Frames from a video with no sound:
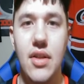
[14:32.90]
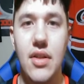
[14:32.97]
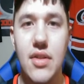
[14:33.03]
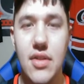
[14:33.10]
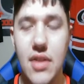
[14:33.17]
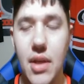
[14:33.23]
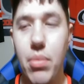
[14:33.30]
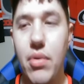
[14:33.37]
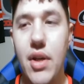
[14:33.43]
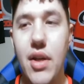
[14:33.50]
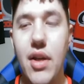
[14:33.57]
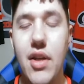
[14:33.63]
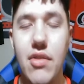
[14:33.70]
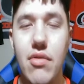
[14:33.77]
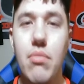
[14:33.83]
separate
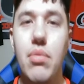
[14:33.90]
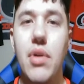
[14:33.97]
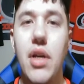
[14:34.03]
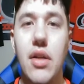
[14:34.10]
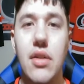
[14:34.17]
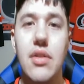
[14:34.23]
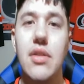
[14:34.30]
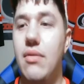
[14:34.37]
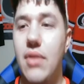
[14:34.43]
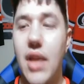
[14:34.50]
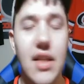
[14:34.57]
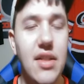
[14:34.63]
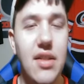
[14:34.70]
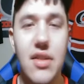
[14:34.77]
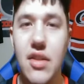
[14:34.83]
guys from pucks.
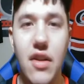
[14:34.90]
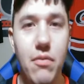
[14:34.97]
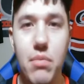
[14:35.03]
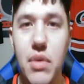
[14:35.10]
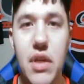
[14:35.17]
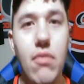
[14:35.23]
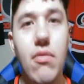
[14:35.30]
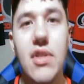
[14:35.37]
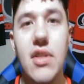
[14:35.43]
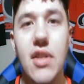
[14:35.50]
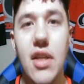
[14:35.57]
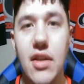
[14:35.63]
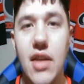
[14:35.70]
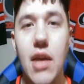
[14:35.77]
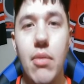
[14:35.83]
That's the stuff Bean
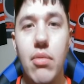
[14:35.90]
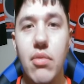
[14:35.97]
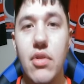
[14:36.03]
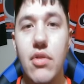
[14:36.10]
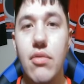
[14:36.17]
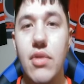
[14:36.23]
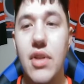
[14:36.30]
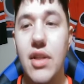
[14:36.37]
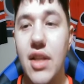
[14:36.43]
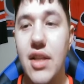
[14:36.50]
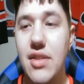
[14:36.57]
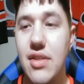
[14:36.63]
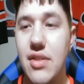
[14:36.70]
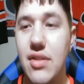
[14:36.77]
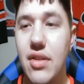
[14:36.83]
wasn't capable of doing,
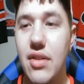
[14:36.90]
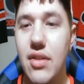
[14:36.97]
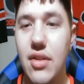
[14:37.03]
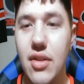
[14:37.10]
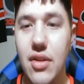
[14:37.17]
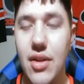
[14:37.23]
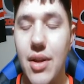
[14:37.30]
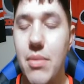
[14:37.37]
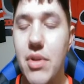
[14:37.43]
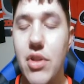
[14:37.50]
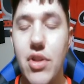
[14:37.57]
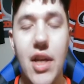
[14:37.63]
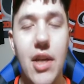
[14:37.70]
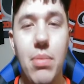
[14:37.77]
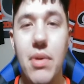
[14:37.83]
and
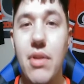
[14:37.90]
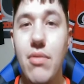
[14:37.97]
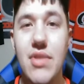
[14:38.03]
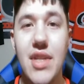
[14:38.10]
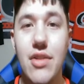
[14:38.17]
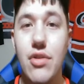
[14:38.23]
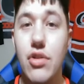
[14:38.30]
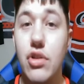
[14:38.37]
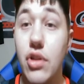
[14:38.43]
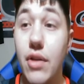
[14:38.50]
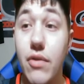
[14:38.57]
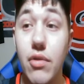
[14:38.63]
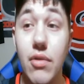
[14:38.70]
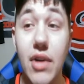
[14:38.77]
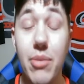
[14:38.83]
Jake Bean was getting
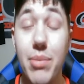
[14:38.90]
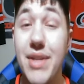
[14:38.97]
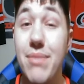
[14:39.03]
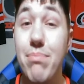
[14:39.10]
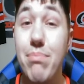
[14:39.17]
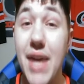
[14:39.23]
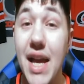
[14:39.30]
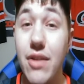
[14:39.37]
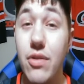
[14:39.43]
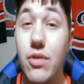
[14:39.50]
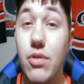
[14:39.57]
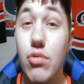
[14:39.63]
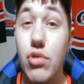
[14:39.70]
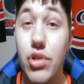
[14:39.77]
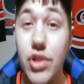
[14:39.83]
shoved around by Matt
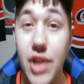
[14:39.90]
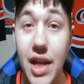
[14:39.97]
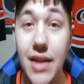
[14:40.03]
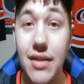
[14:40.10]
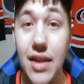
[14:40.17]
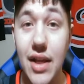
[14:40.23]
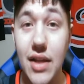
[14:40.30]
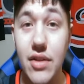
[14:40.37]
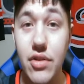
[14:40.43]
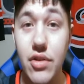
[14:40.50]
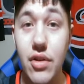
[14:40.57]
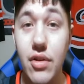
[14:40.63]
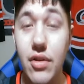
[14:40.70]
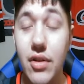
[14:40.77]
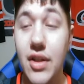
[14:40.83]
Duchene last
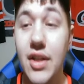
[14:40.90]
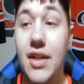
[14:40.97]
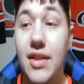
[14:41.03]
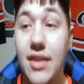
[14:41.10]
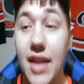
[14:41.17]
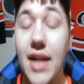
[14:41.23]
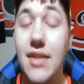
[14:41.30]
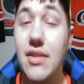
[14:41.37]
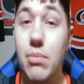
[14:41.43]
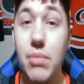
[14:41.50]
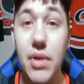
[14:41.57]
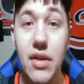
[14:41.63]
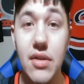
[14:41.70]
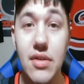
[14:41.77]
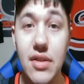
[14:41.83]
year. That's
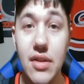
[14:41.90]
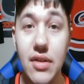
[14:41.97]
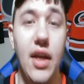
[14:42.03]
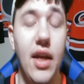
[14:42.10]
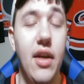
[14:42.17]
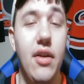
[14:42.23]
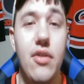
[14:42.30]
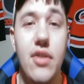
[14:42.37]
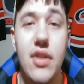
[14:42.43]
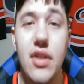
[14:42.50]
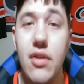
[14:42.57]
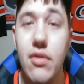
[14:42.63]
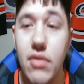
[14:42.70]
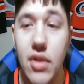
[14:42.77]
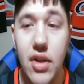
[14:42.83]
embarrassing. Andersen
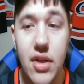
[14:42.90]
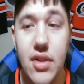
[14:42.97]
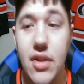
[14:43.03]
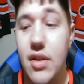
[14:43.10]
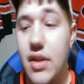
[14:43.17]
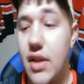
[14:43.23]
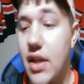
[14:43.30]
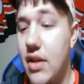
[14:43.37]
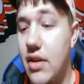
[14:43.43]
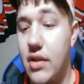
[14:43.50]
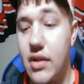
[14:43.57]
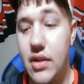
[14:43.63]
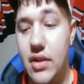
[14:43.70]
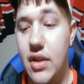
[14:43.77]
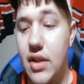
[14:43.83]
and Ronta,
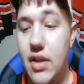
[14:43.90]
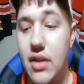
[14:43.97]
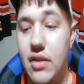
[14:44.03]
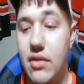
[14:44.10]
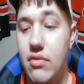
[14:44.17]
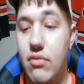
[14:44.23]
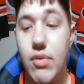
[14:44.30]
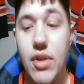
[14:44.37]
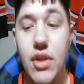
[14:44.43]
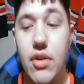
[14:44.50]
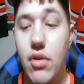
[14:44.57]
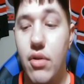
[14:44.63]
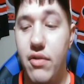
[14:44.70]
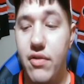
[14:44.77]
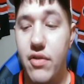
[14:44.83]
again, we
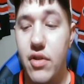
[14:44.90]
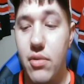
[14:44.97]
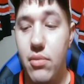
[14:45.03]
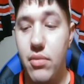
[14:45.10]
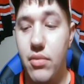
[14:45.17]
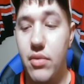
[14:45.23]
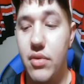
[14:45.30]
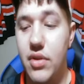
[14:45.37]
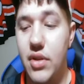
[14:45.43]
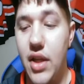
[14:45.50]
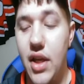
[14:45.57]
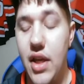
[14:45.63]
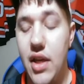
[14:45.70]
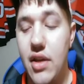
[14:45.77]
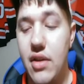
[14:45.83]
go from
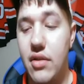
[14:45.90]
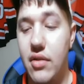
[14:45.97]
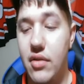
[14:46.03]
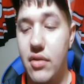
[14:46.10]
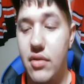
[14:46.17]
a